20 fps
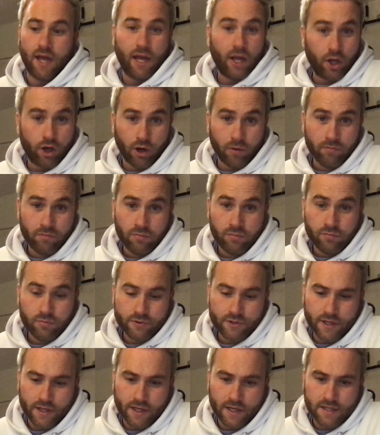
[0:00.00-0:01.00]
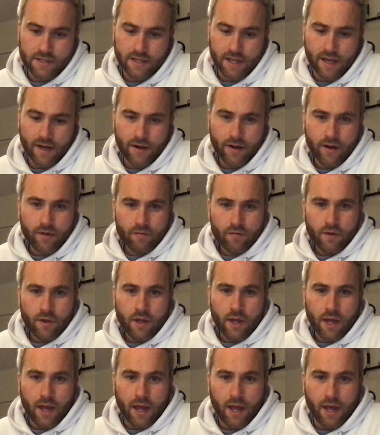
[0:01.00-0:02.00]
income to an extent,
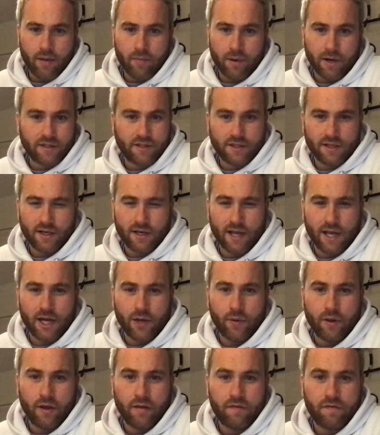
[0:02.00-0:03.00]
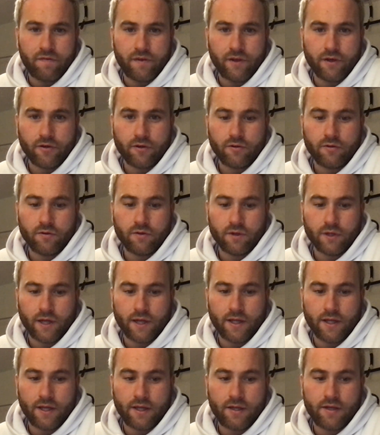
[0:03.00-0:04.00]
but I didn't in any way feel
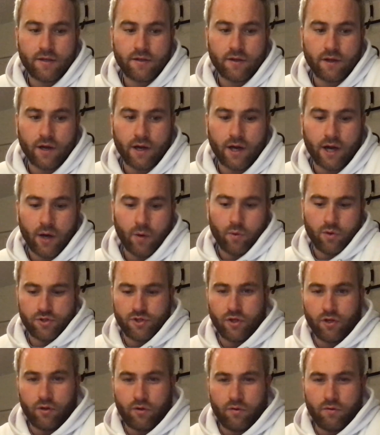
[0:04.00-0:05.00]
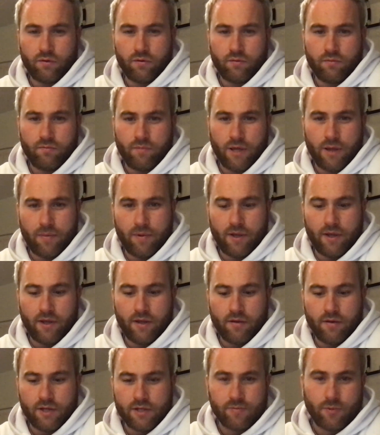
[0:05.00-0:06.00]
like I wasn't
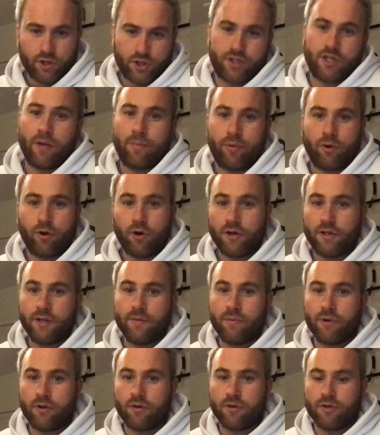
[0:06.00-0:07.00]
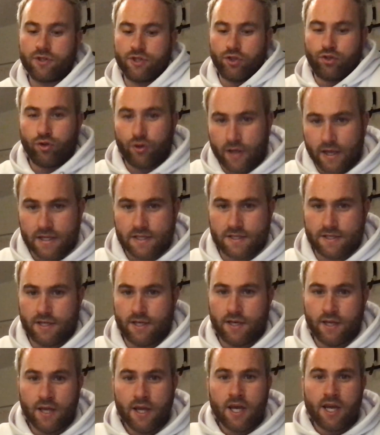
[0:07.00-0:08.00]
maybe as much a priority, because you do get
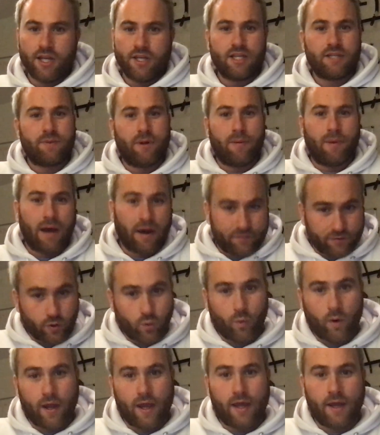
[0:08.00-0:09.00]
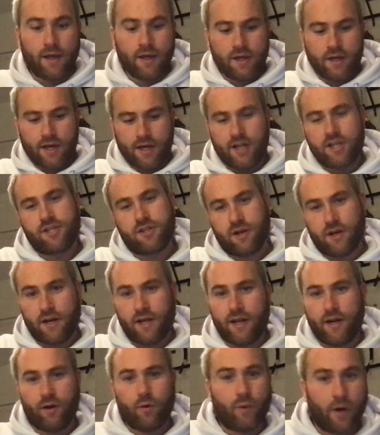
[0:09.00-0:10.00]
seen, you just maybe have to wait in a certain
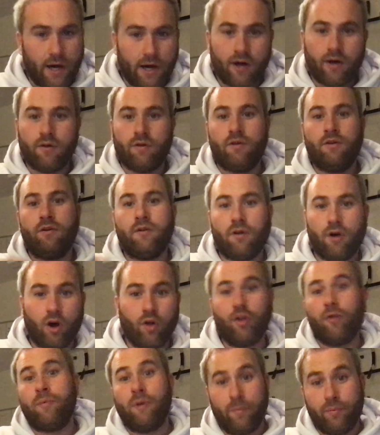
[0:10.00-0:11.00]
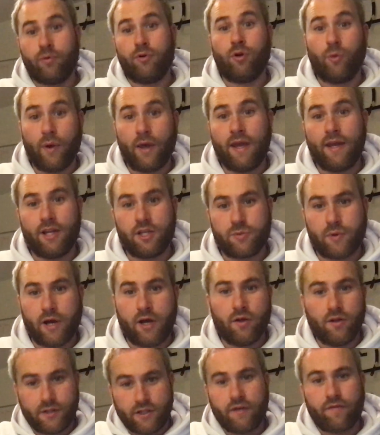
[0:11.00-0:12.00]
area while other people are waiting as
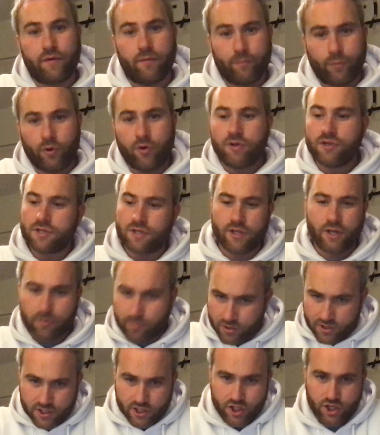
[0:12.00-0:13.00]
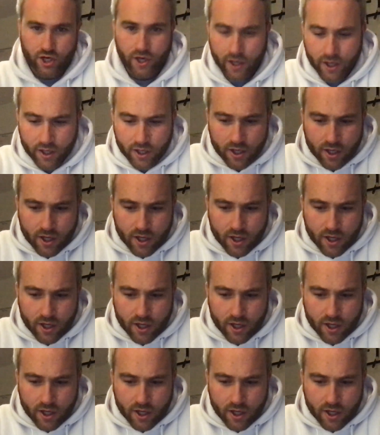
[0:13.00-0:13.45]
well at different points in their procedure.